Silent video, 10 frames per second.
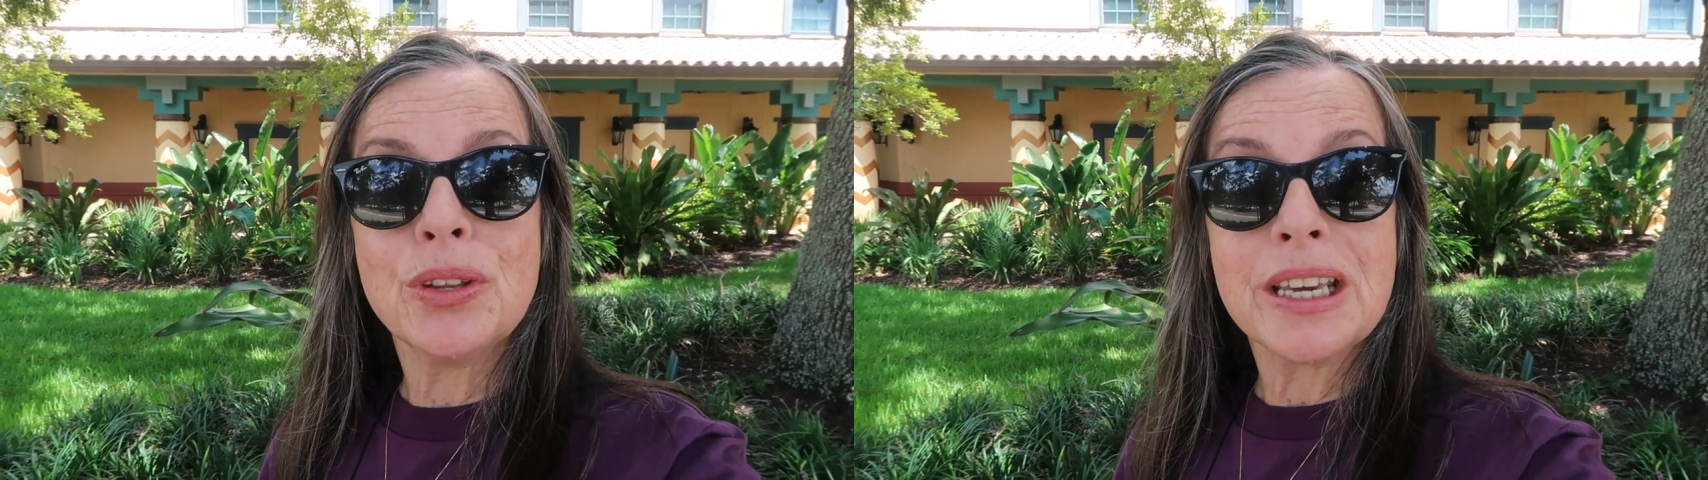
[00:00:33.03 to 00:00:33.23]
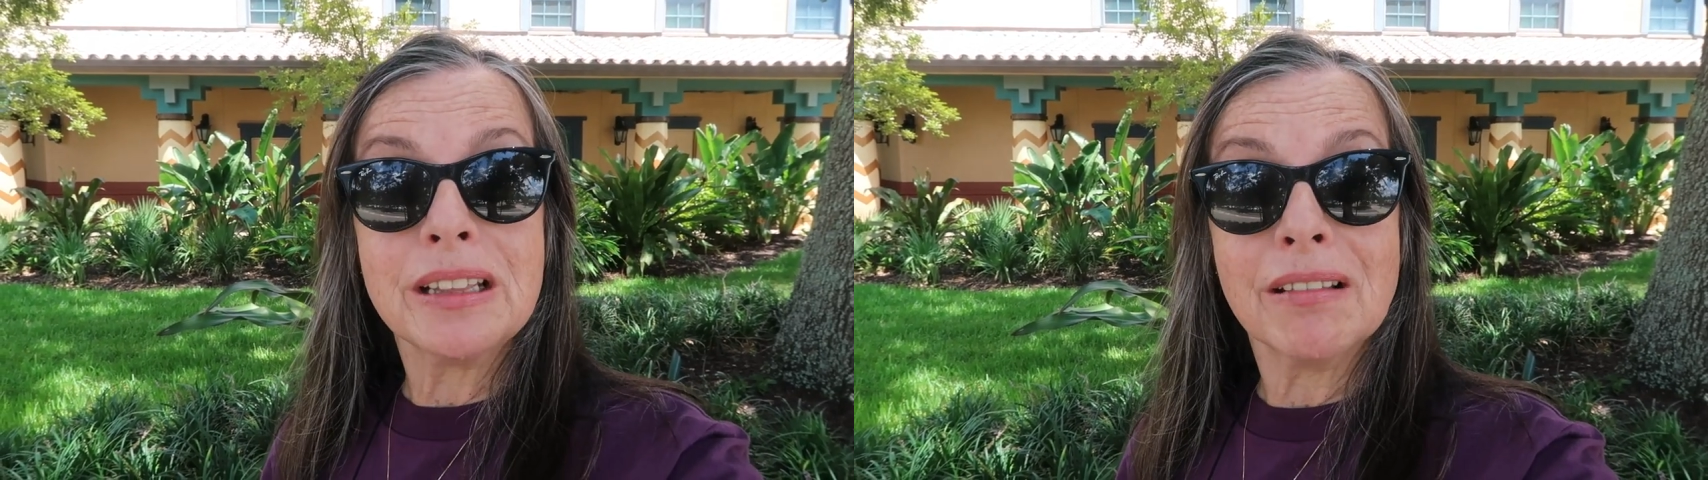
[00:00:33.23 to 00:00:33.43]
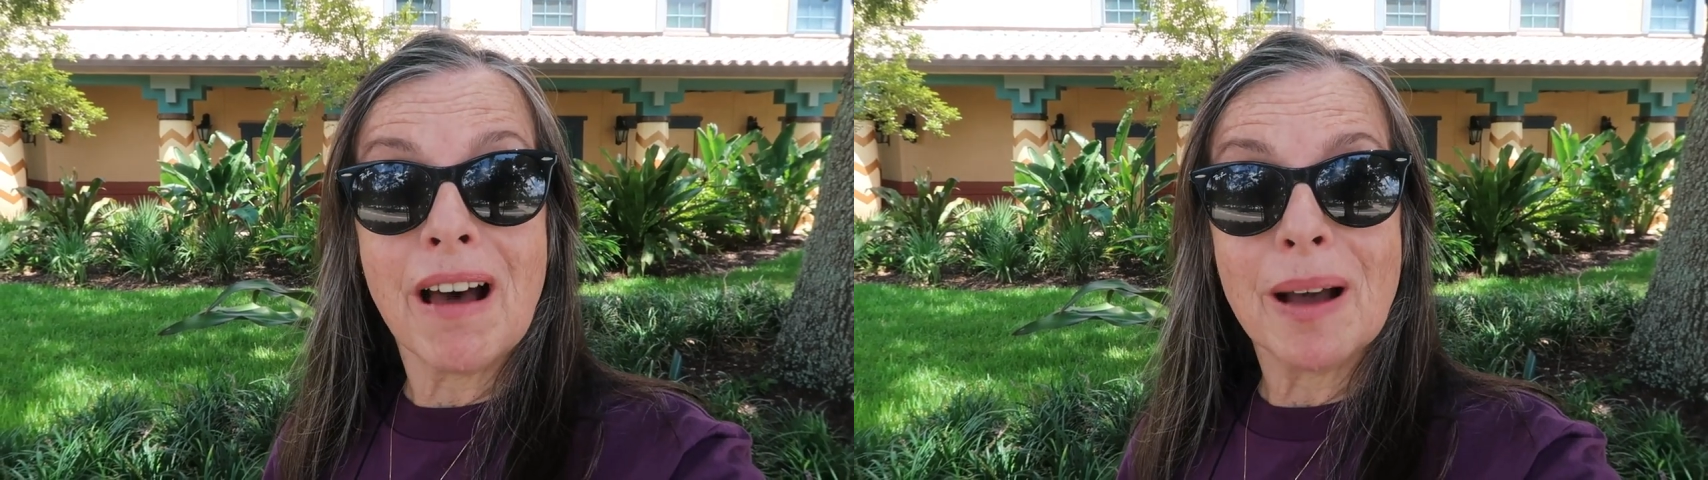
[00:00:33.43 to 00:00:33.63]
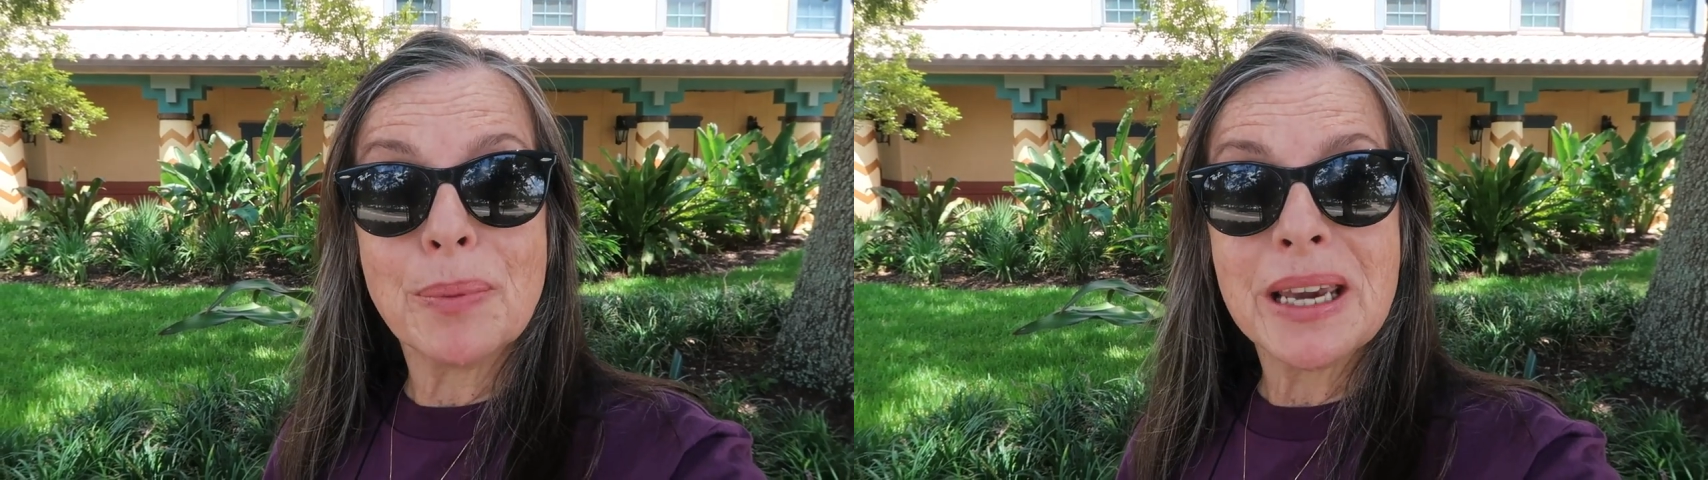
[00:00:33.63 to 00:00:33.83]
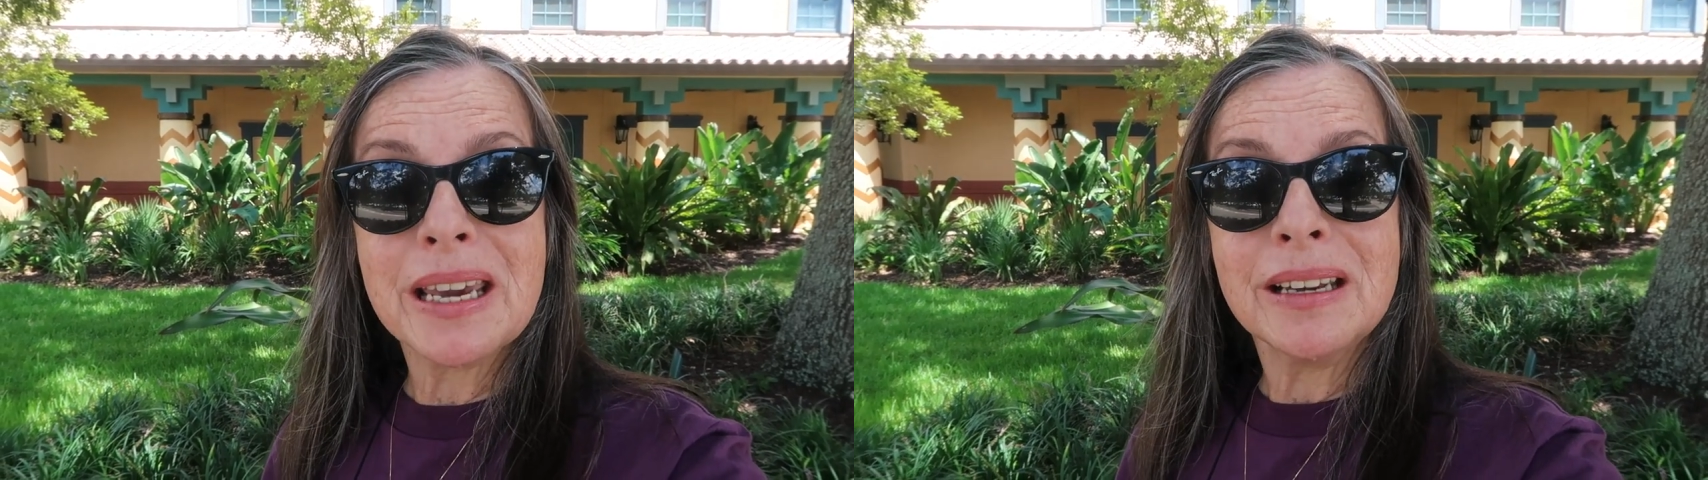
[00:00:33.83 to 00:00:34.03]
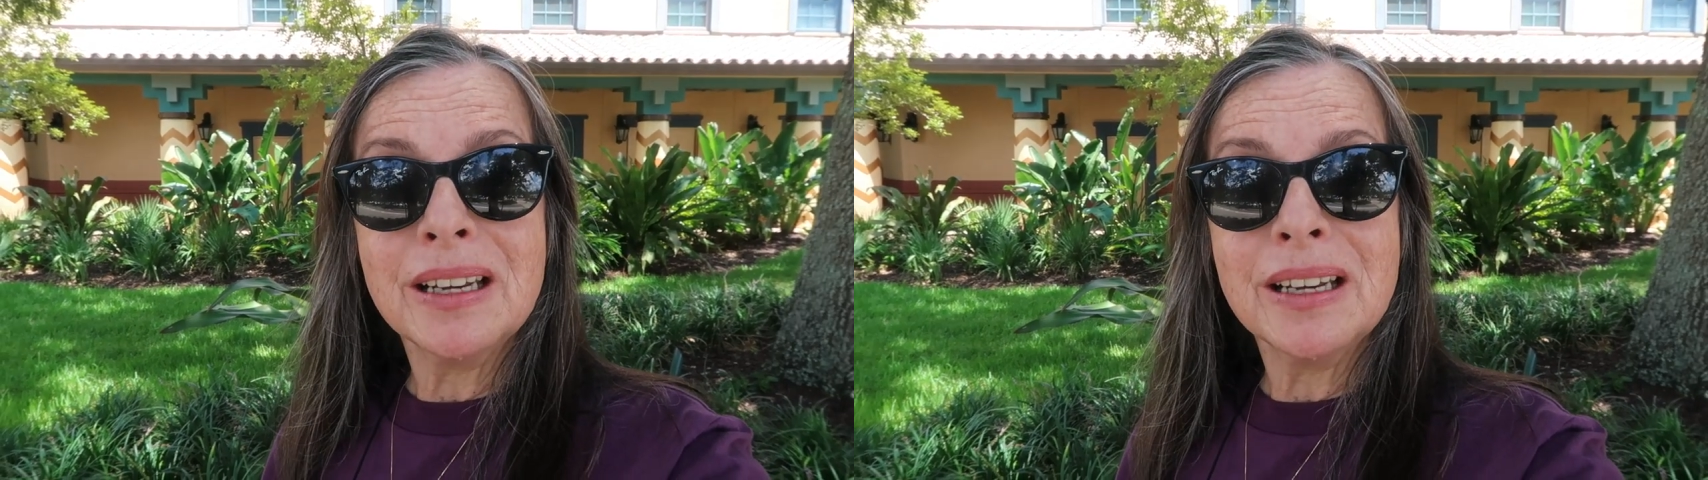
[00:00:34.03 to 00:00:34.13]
the lobby,